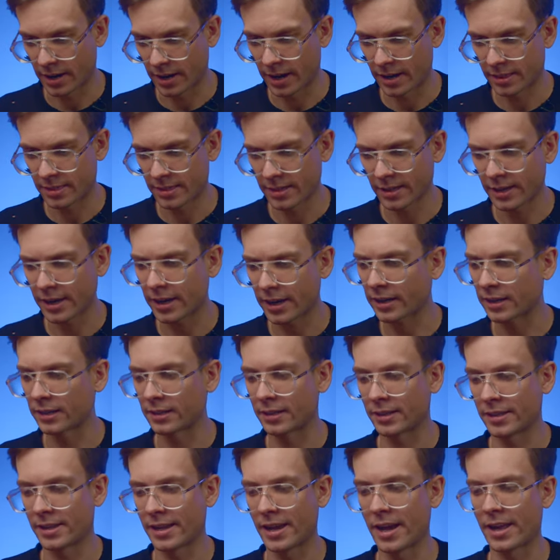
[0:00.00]
I think I
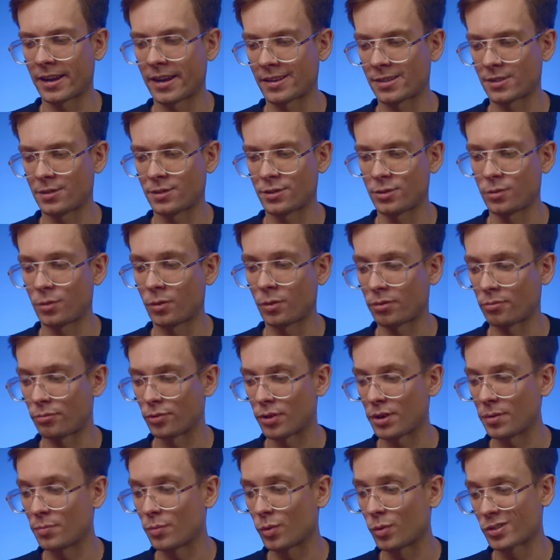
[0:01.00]
can get in two or
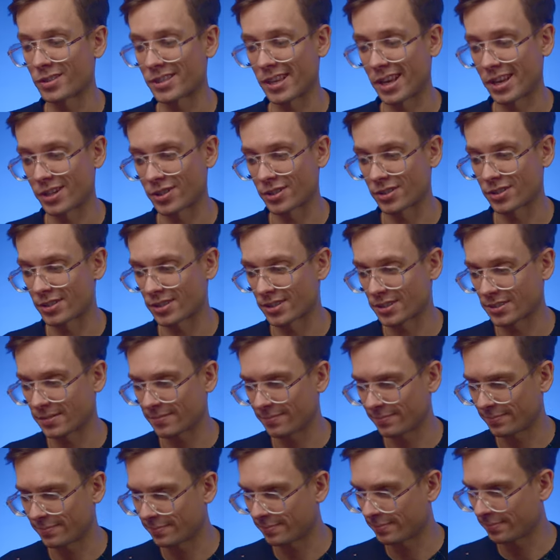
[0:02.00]
three more sessions.
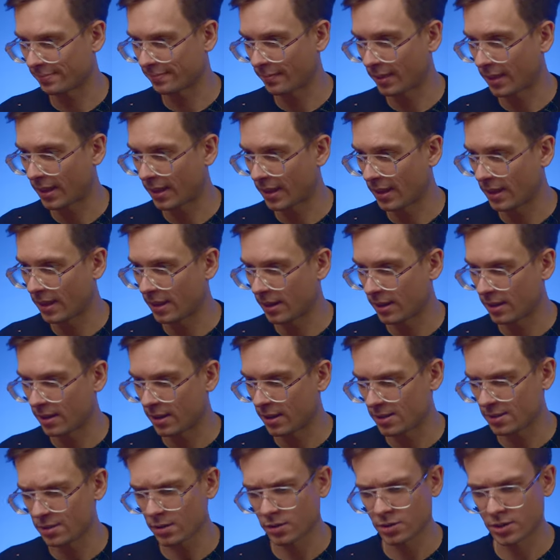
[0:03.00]

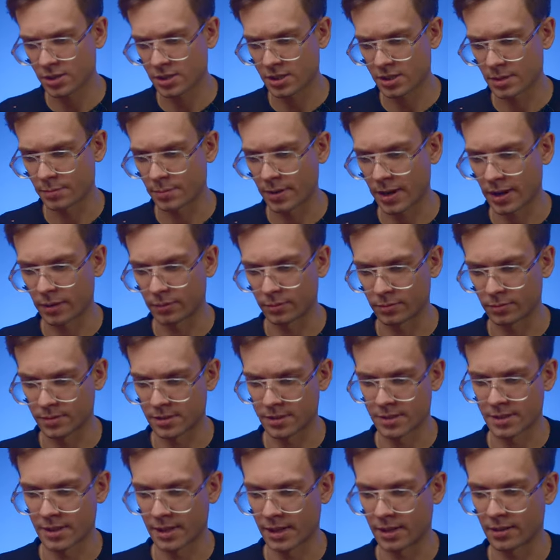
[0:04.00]
It's not just about
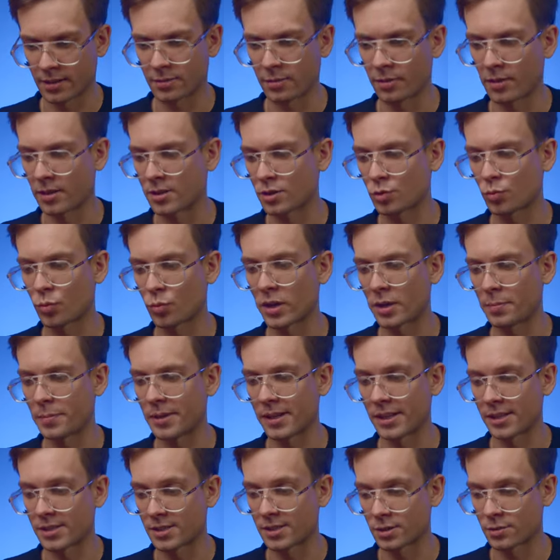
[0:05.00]
sticking to the 20
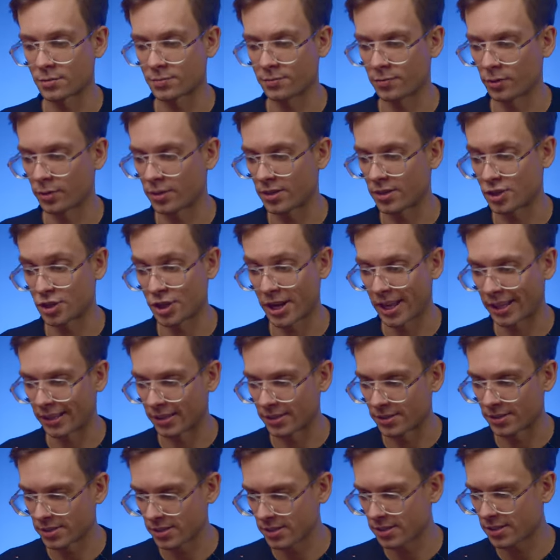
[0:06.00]
minutes for the
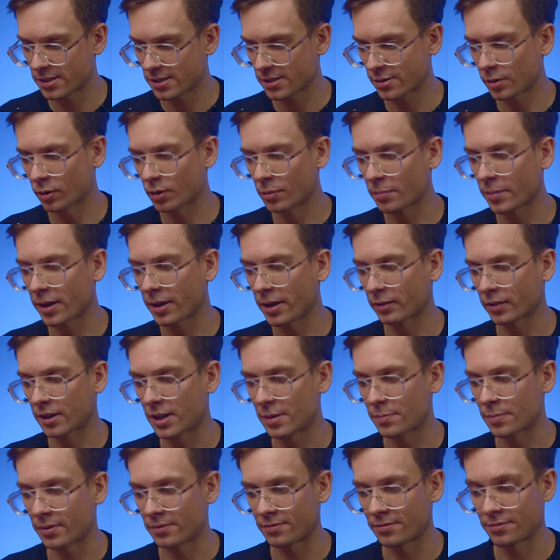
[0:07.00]
challenge. It's all about
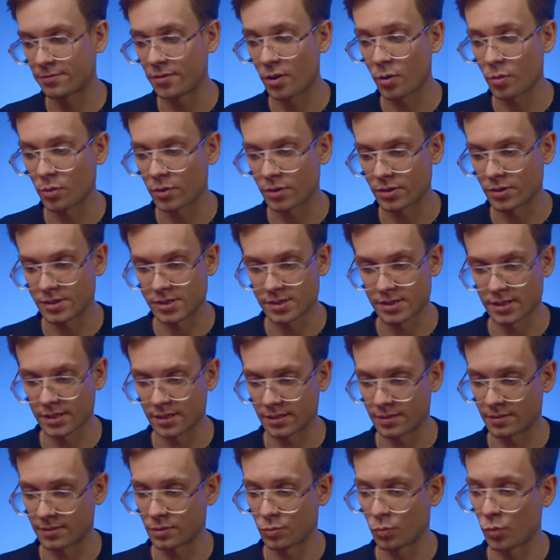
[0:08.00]
keeping focus
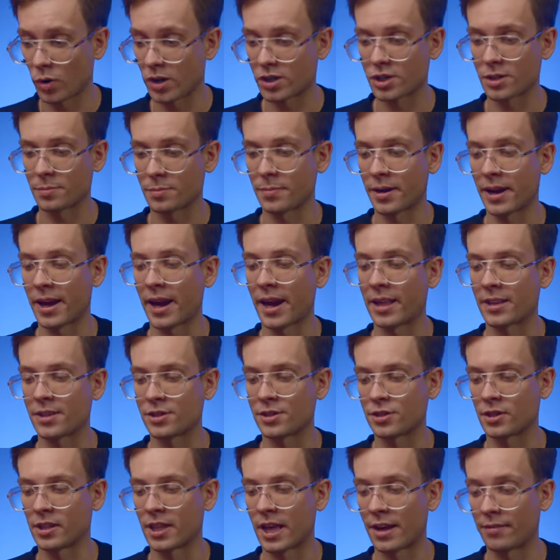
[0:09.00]
and watching my
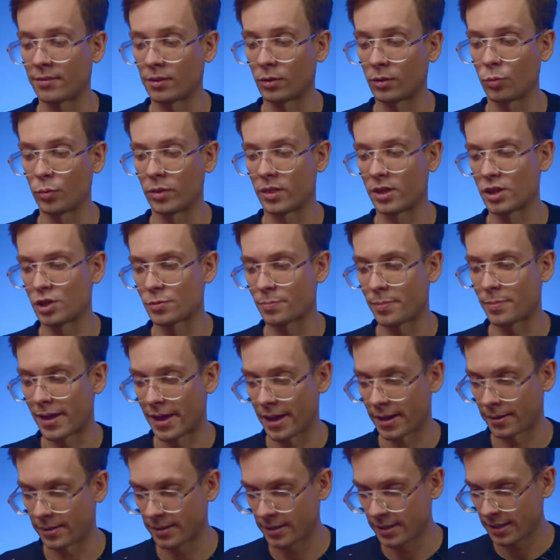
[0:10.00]
energy level with each
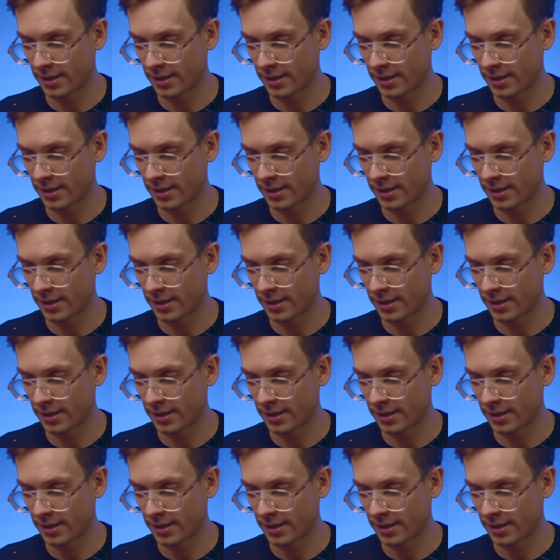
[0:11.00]
pair.